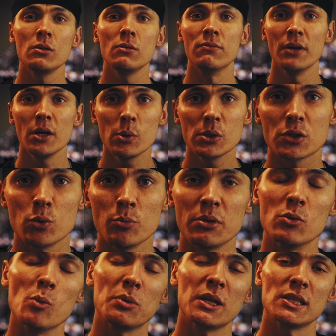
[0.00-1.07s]
will very
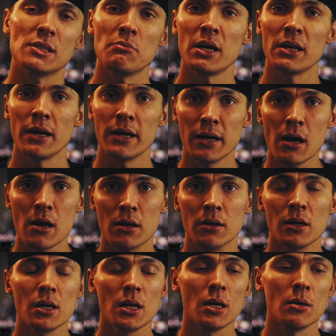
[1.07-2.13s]
soon be replaced by
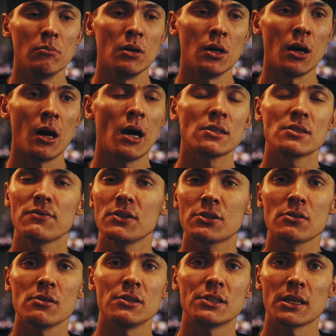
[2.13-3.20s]
AI, but
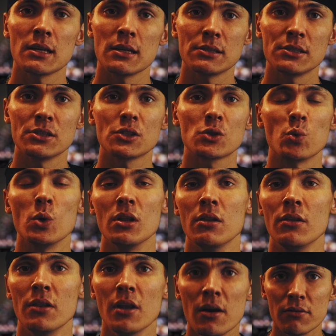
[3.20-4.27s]
artificial intelligence
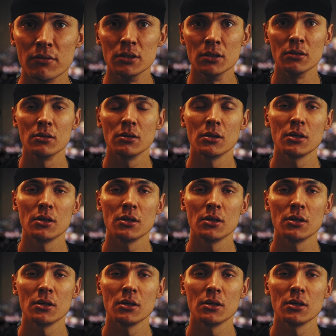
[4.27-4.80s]
will never,